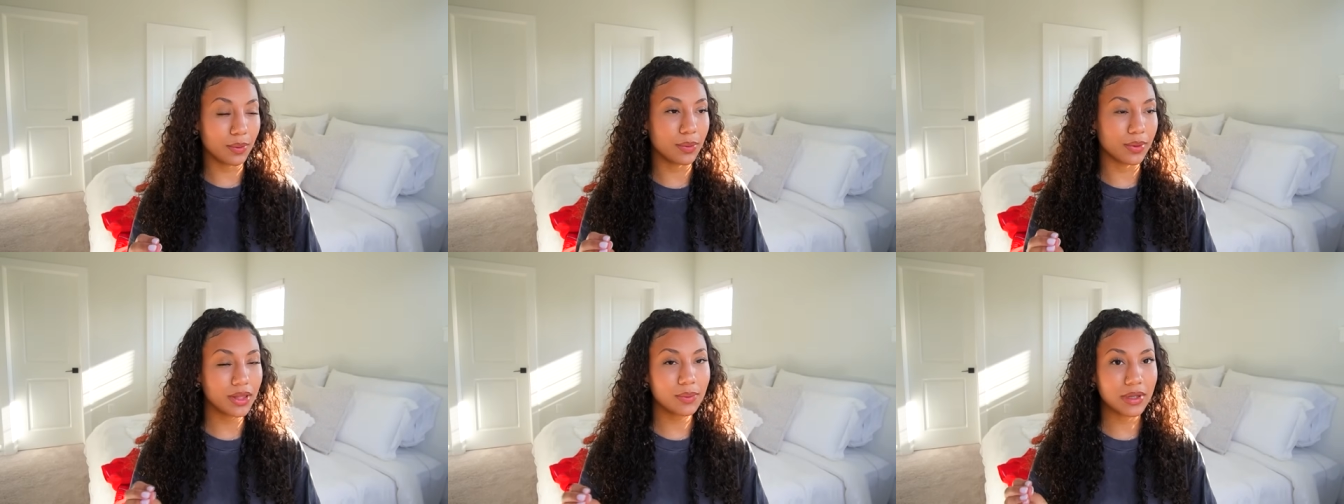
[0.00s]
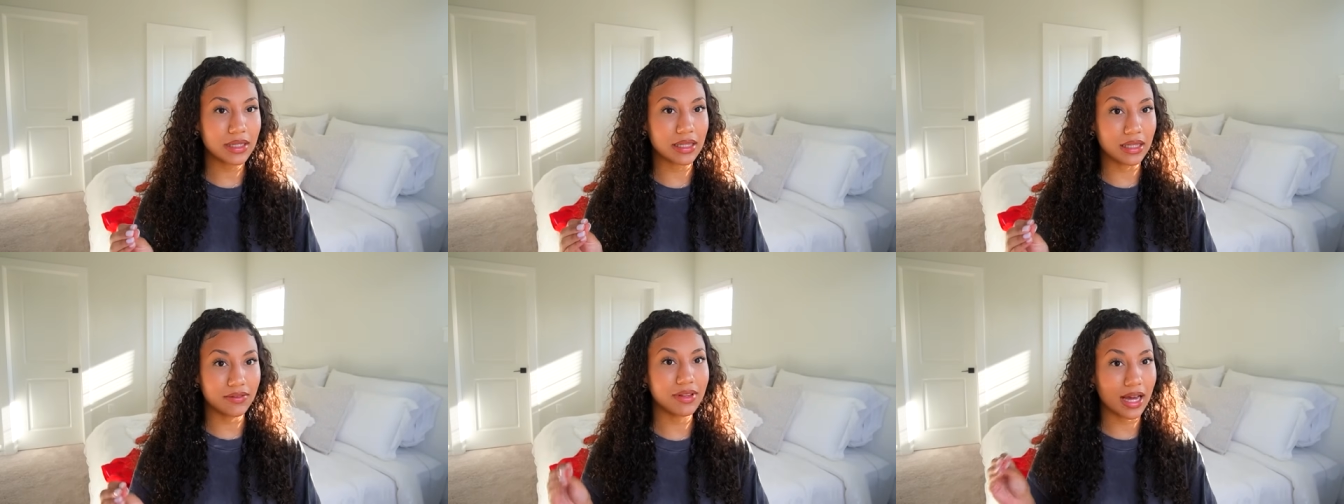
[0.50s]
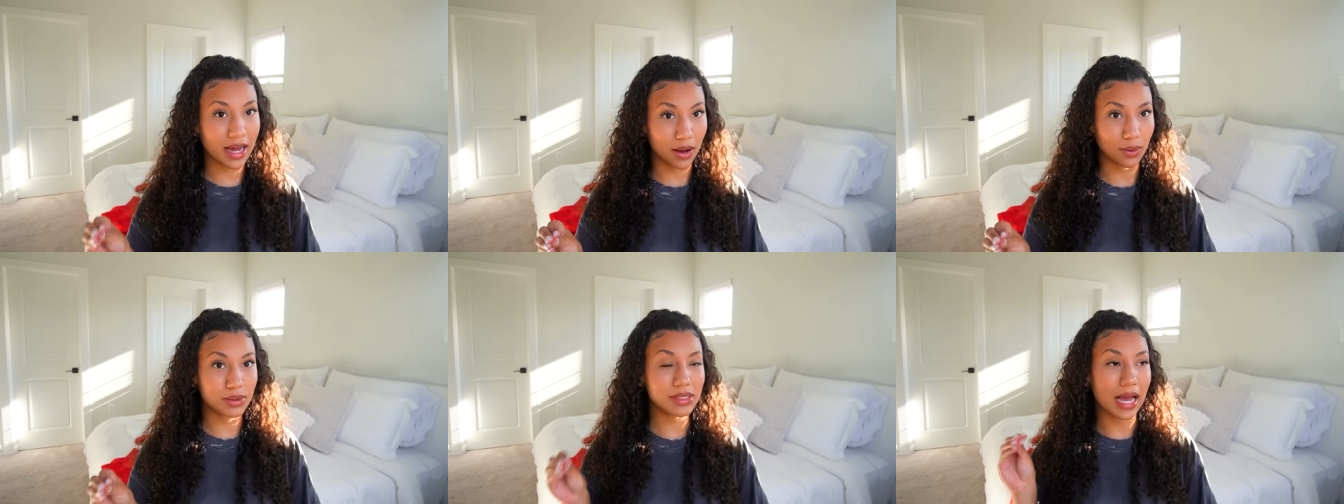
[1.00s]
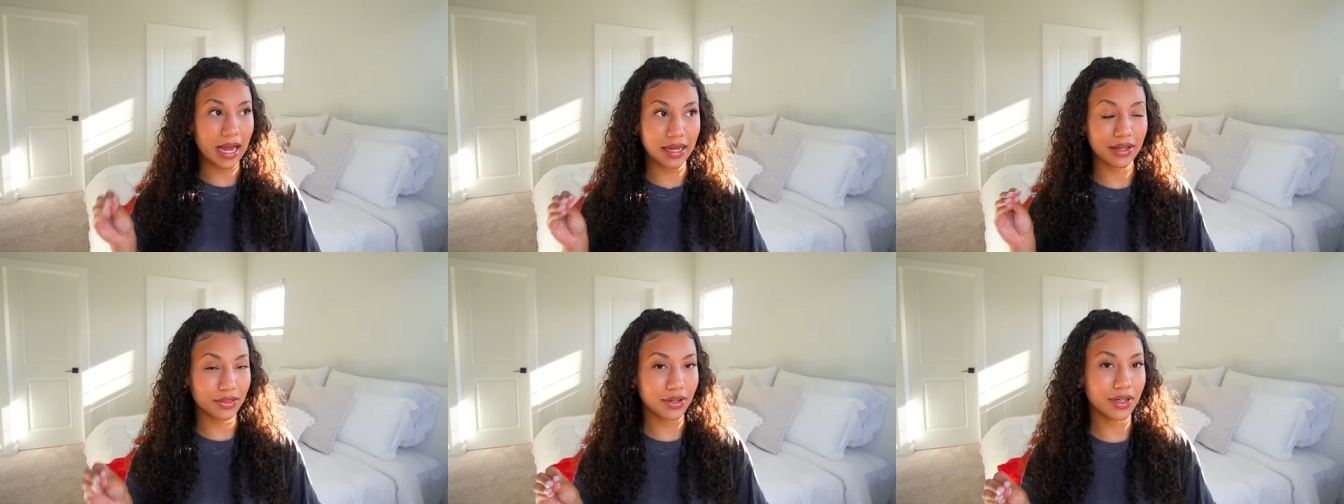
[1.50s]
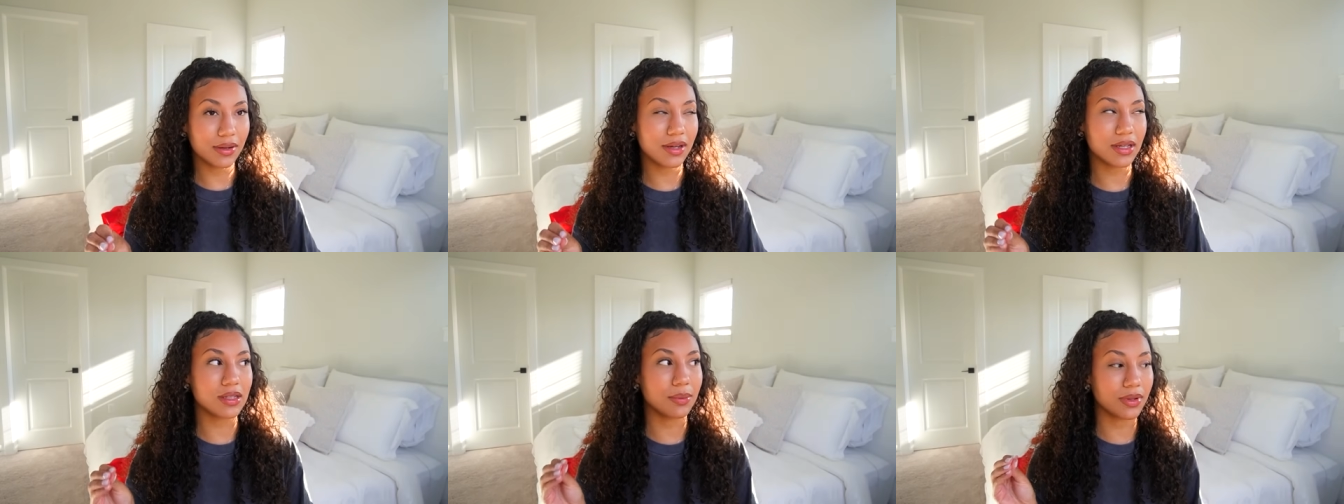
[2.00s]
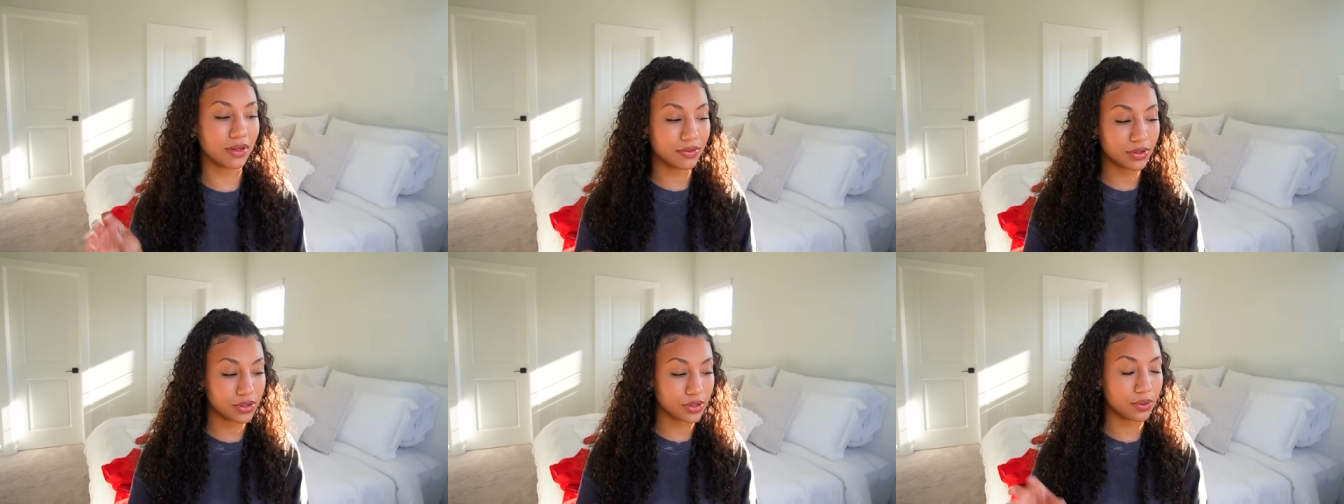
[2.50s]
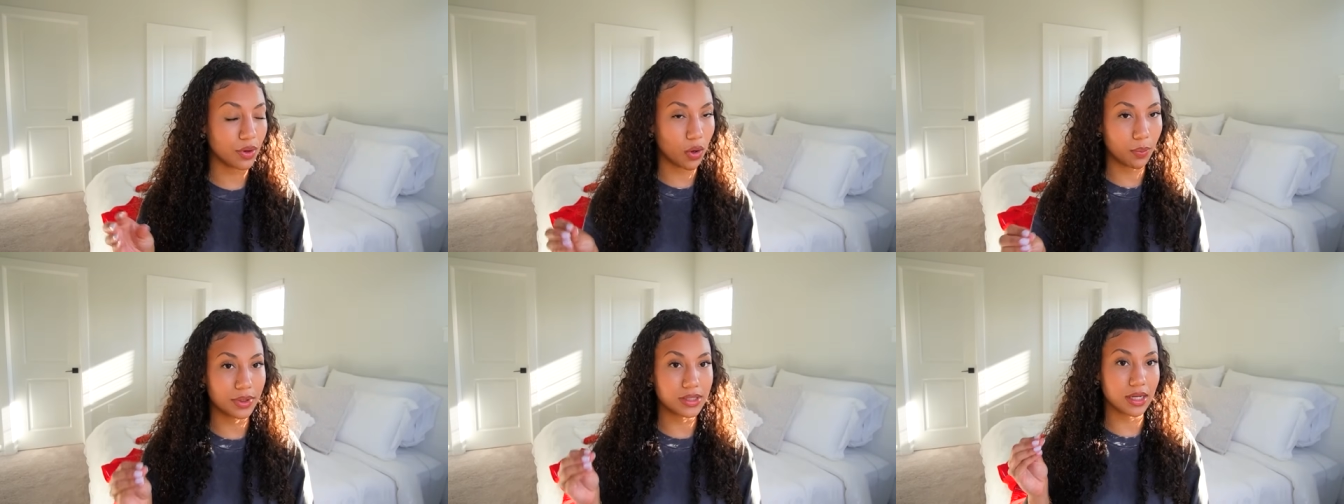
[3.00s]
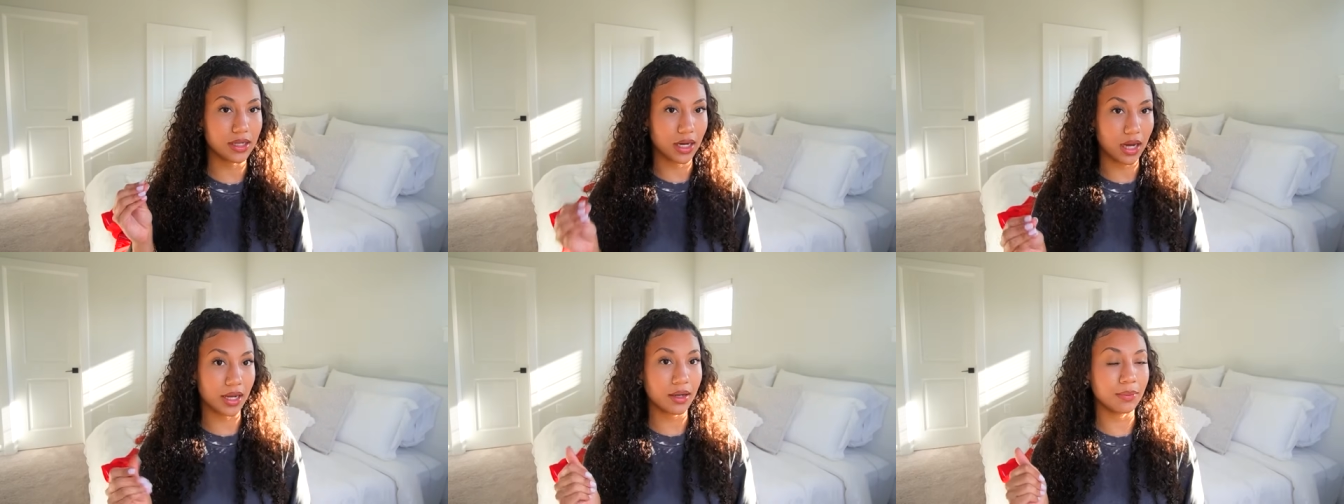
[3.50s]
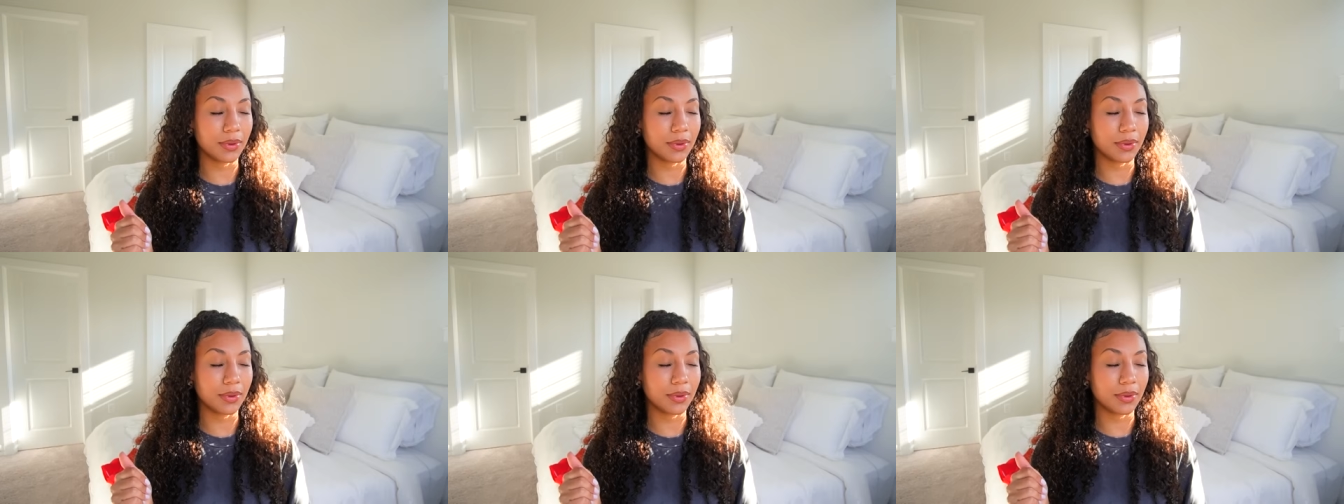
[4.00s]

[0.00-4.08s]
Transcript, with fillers: We really wanted to leave the house at 8.30 because I believe the zoo opens at 9,